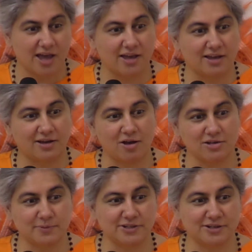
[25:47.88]

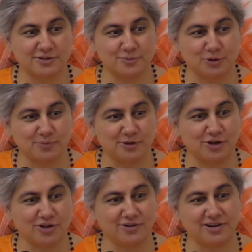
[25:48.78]
hospital to put me
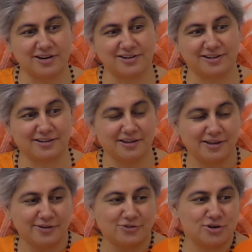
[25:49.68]
on the
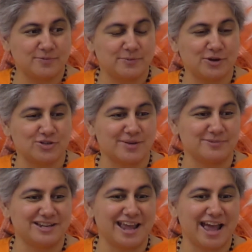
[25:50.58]
drips because I'm
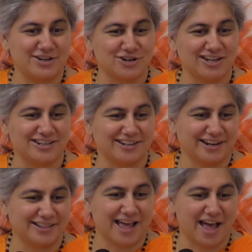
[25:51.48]
dehydrated
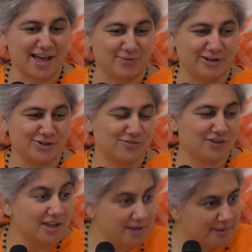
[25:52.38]
and the heart went too fast.
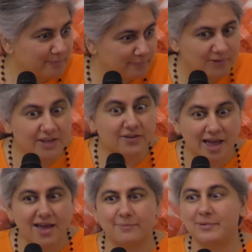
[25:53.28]
Yeah,
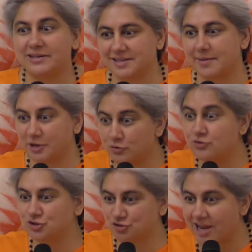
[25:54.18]
but somebody who's
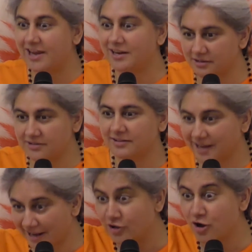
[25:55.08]
trained
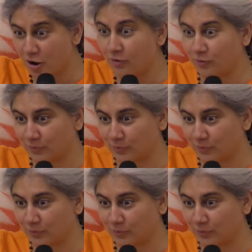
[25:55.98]
can go.